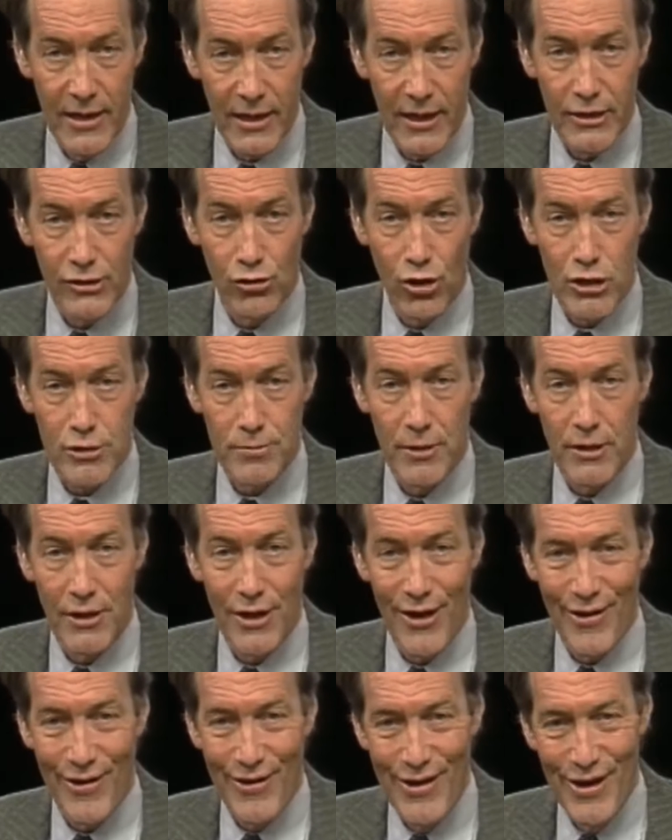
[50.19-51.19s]
He joins me
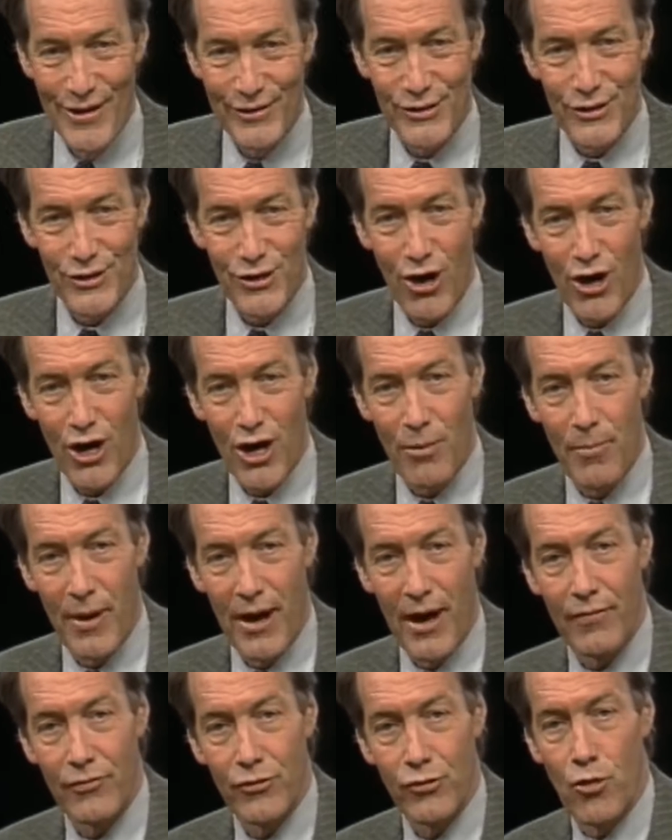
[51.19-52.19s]
now to talk
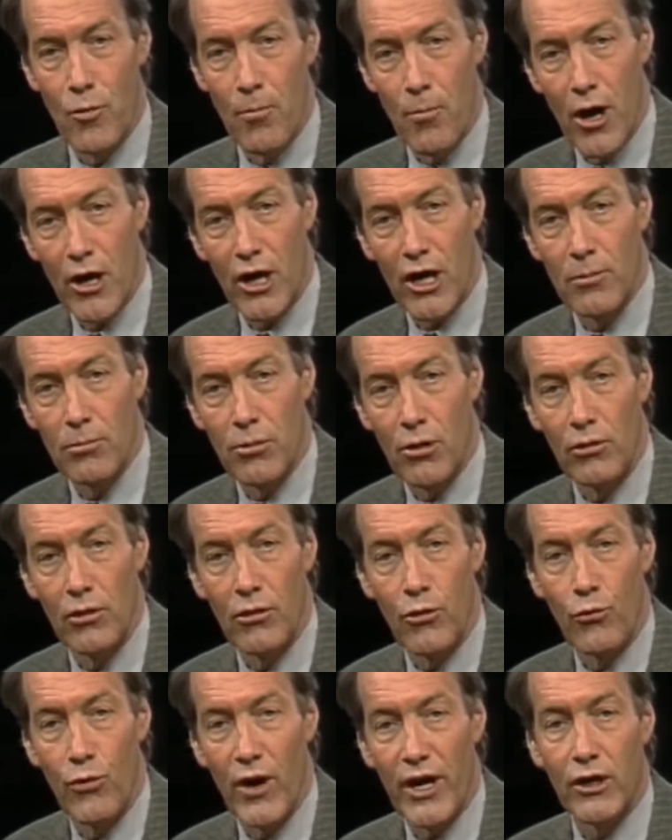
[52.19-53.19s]
about the remarkable
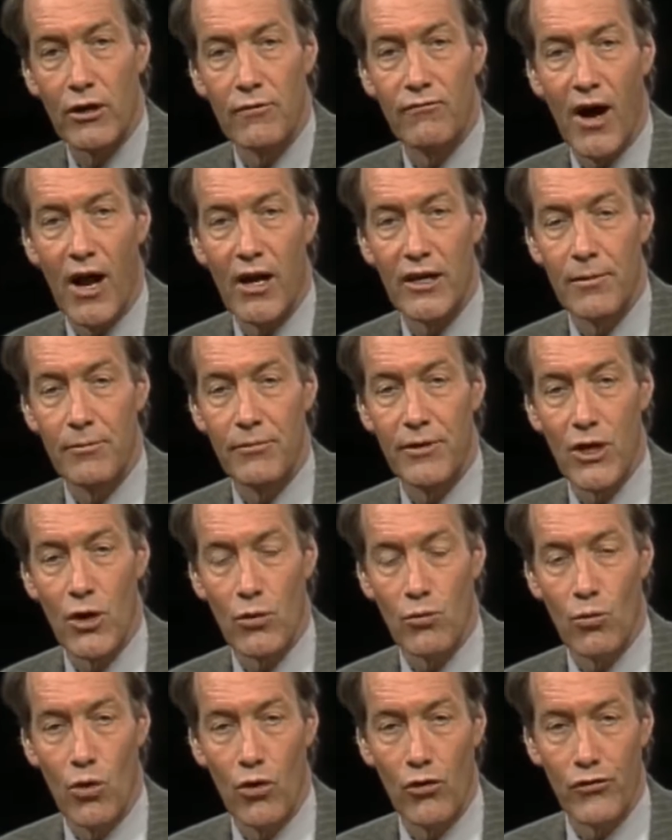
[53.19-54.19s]
record volume day
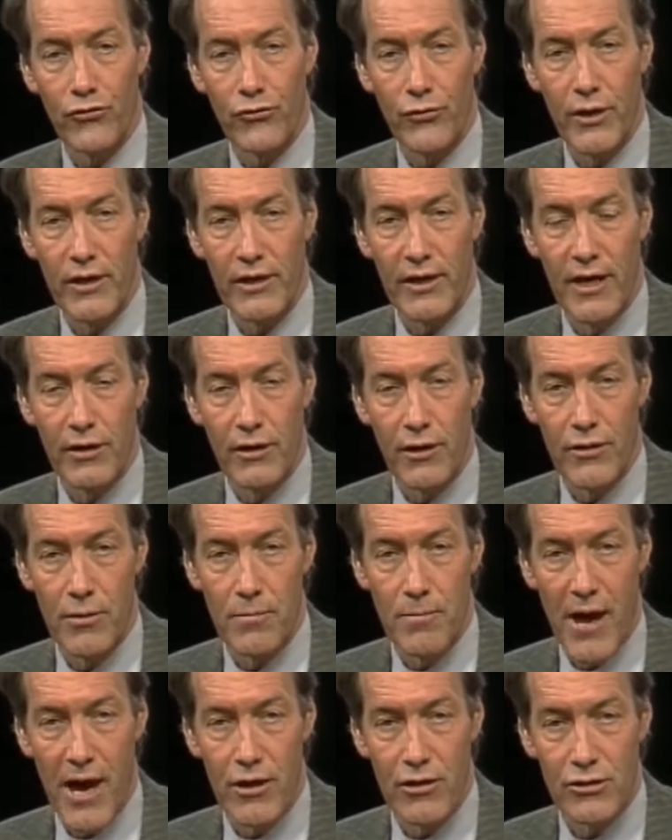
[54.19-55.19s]
on Wall Street and other
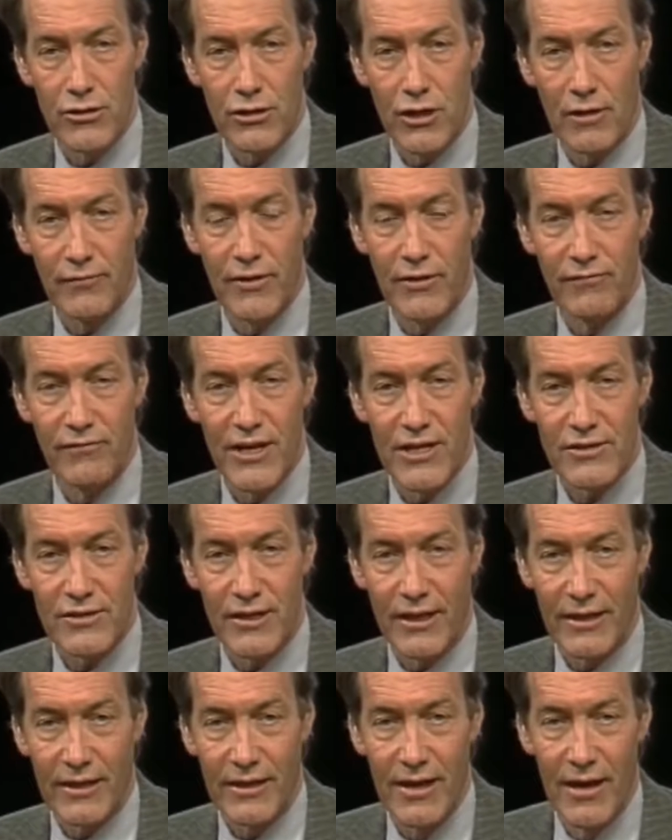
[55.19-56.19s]
matters of
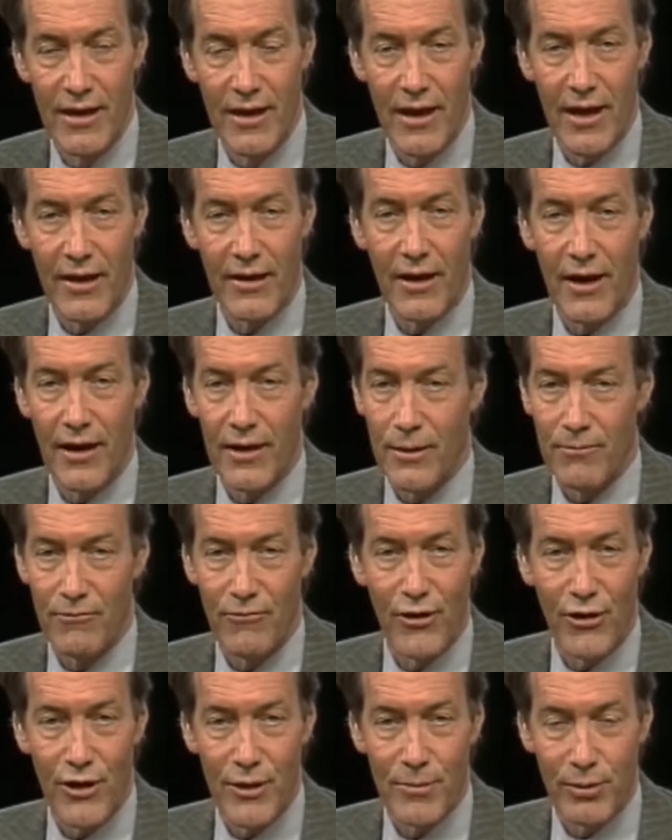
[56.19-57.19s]
investing, and I am
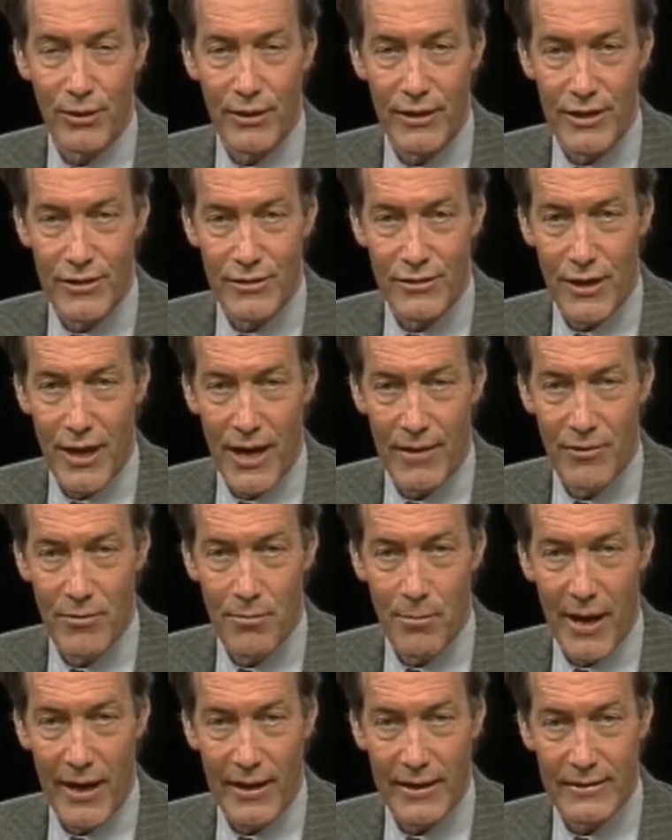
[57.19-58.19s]
very pleased to have him
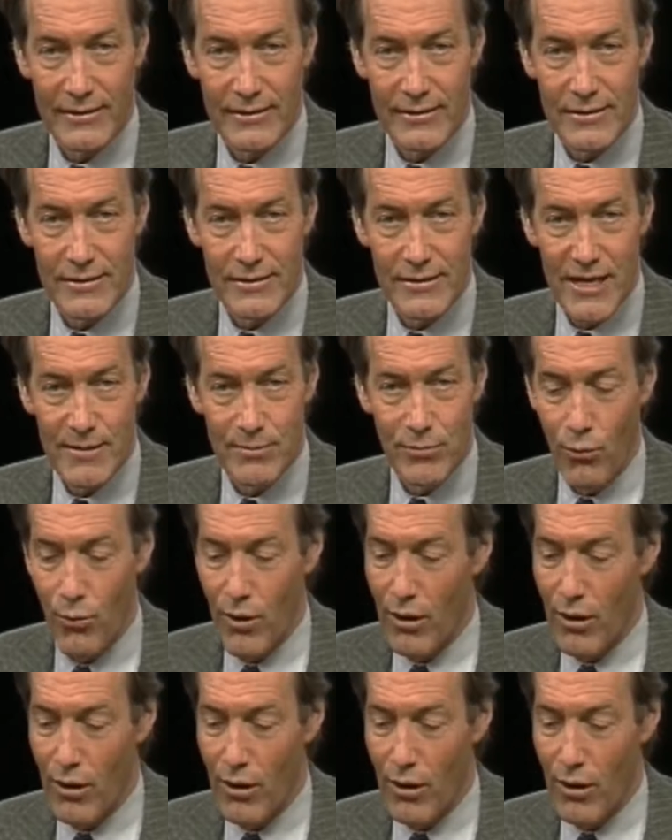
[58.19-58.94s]
back at this table.